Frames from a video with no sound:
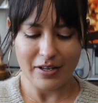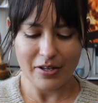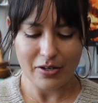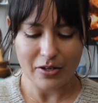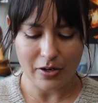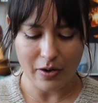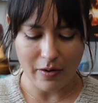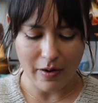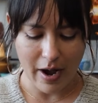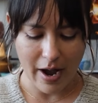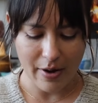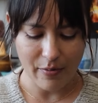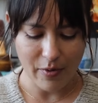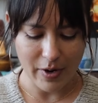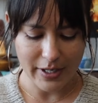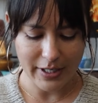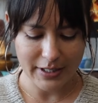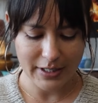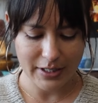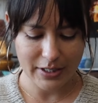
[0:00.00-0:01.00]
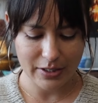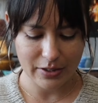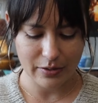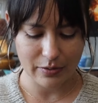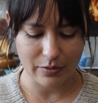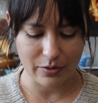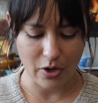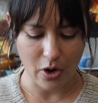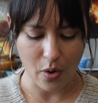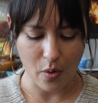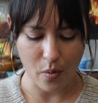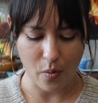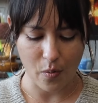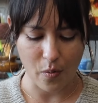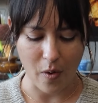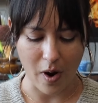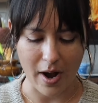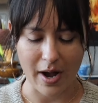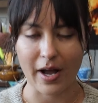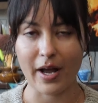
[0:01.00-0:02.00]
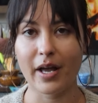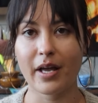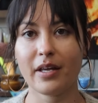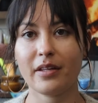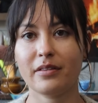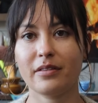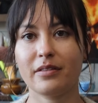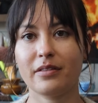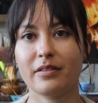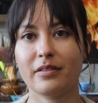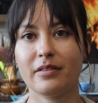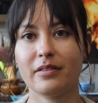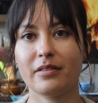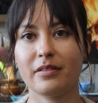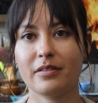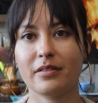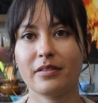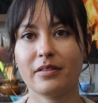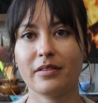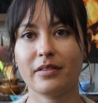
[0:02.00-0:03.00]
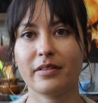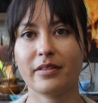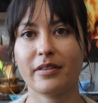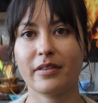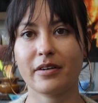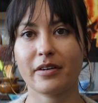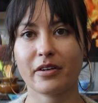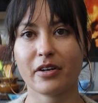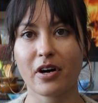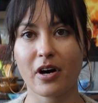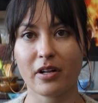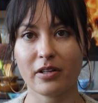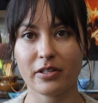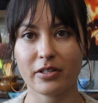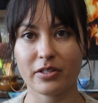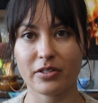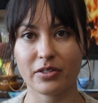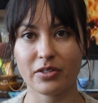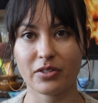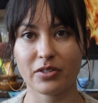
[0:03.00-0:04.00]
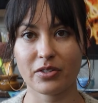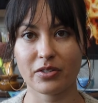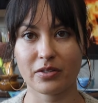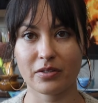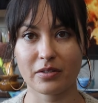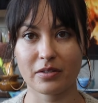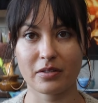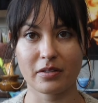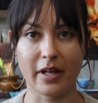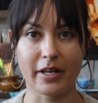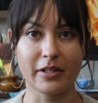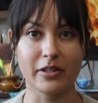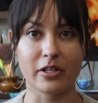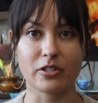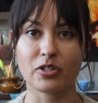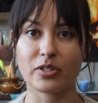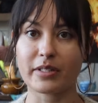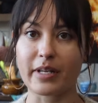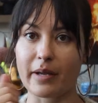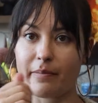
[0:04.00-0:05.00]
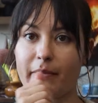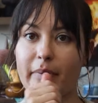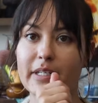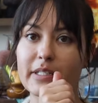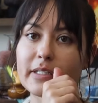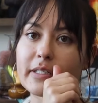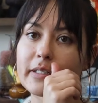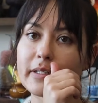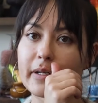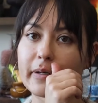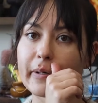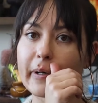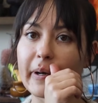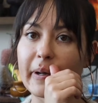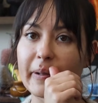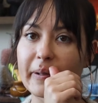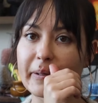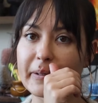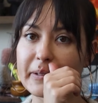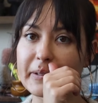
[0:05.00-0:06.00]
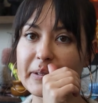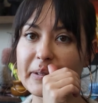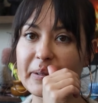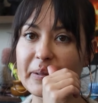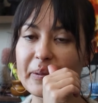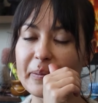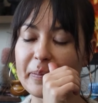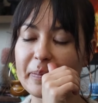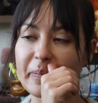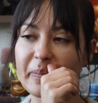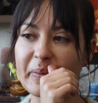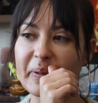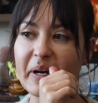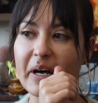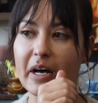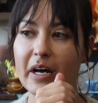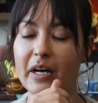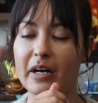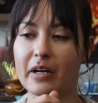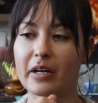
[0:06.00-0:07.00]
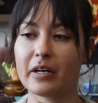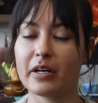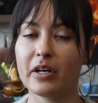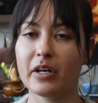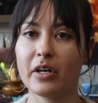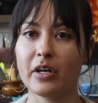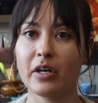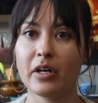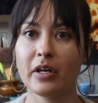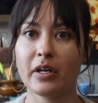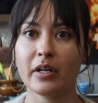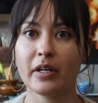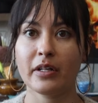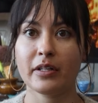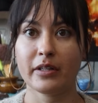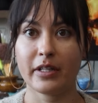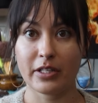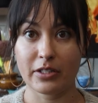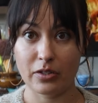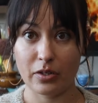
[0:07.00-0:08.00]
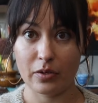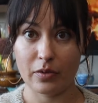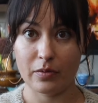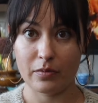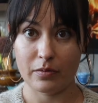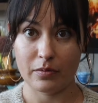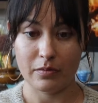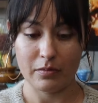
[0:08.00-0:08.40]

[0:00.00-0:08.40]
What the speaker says: I wanted to know why the colors, like there's dimension and color to these